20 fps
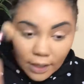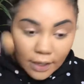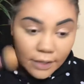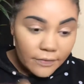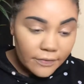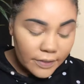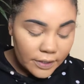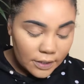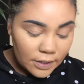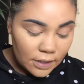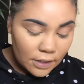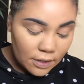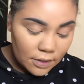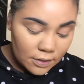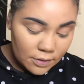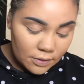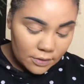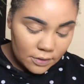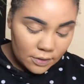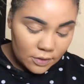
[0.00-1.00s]
I really,
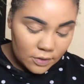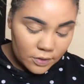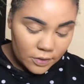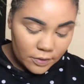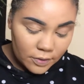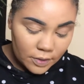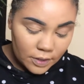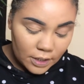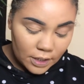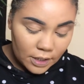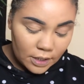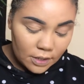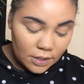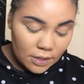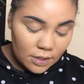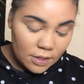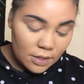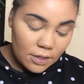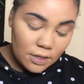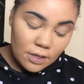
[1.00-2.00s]
honestly, truly,
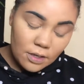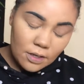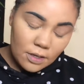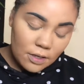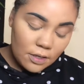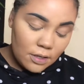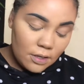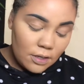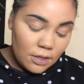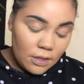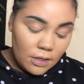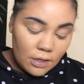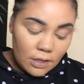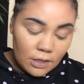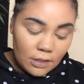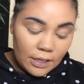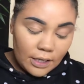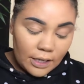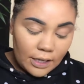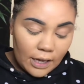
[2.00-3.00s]

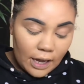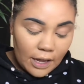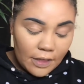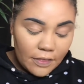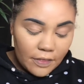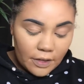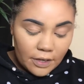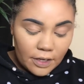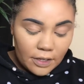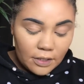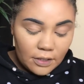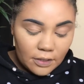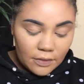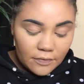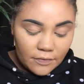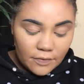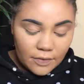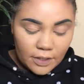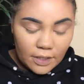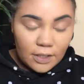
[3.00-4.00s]
like, I thought I
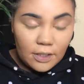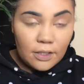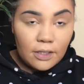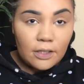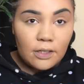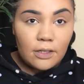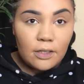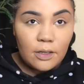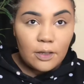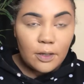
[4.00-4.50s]
loved the